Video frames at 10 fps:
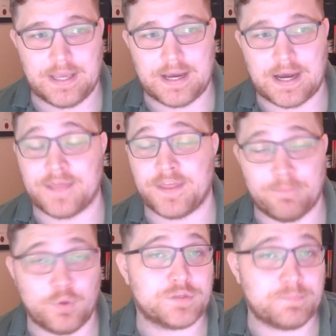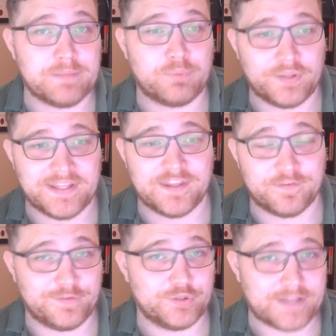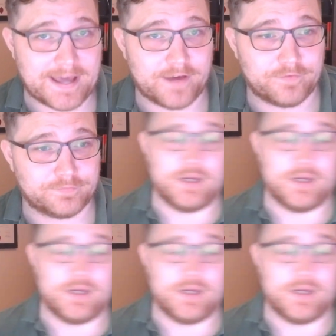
that most people in the field have.